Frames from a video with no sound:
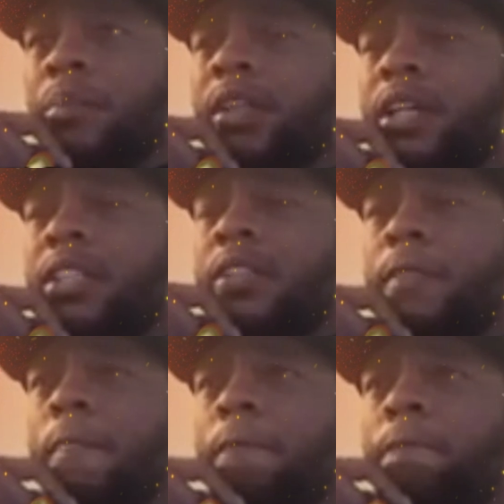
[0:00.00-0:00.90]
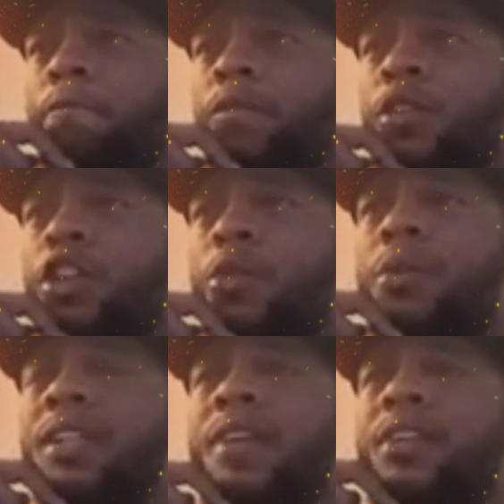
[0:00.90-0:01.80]
Because, we
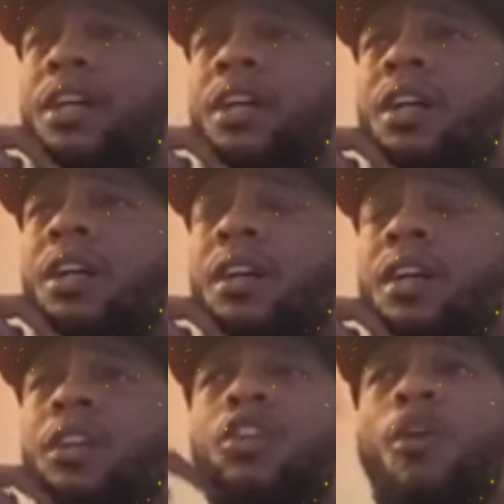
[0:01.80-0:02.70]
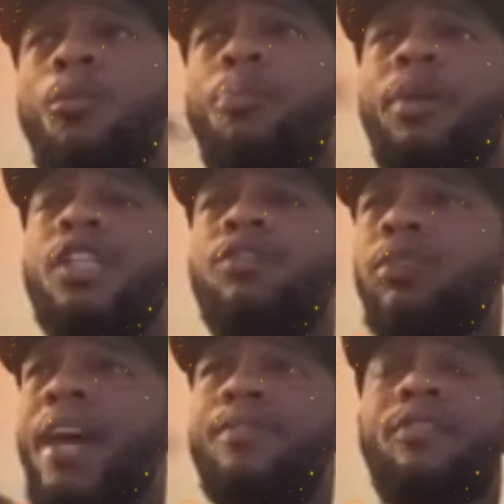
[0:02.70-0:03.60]
were living a normal,
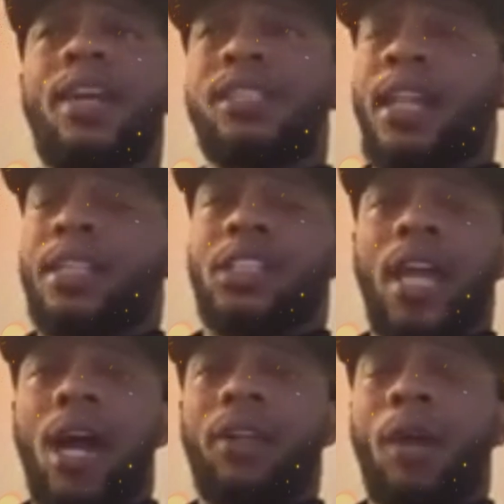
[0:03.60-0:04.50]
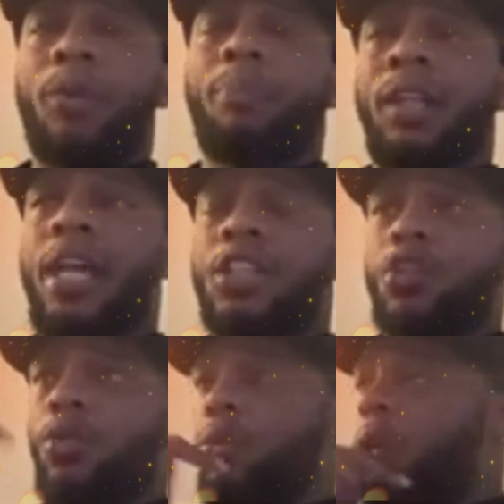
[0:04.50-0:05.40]
peaceful life, raising our child like we planned
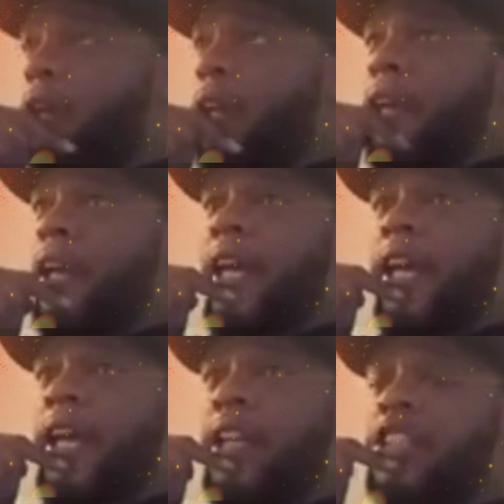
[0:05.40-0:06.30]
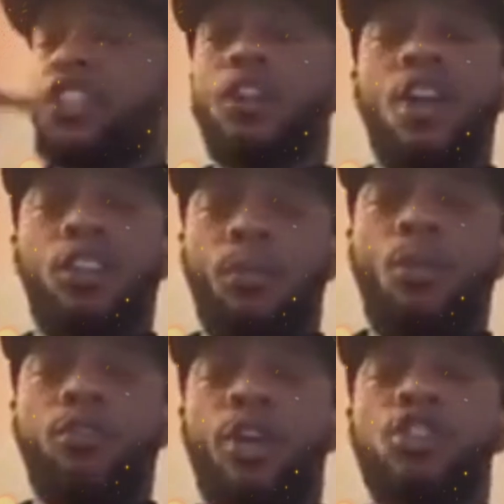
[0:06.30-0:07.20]
to, and she started to
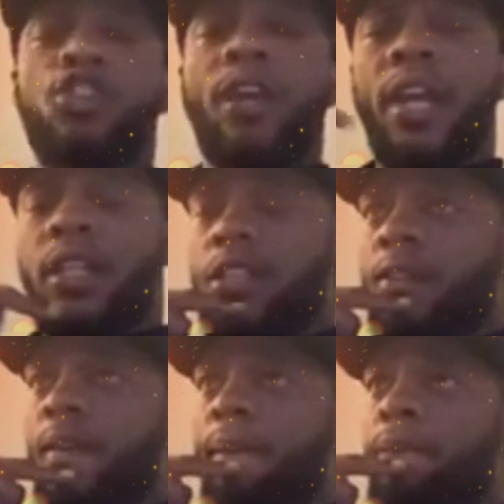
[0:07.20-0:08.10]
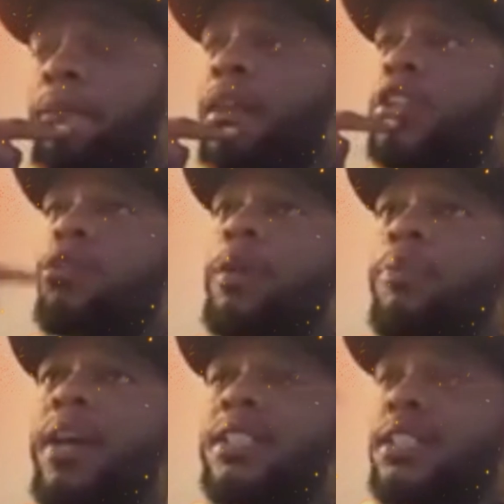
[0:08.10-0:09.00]
move real strange. So in the
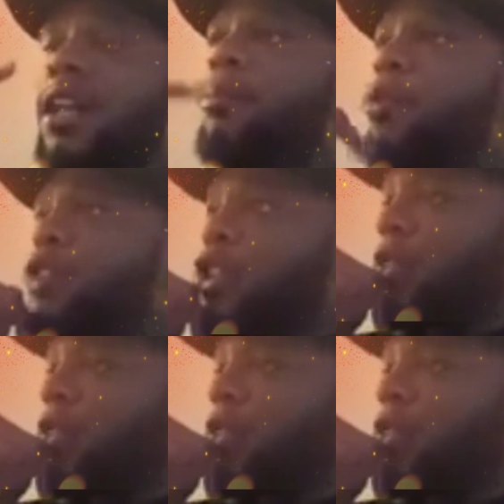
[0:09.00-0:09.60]
process of her moving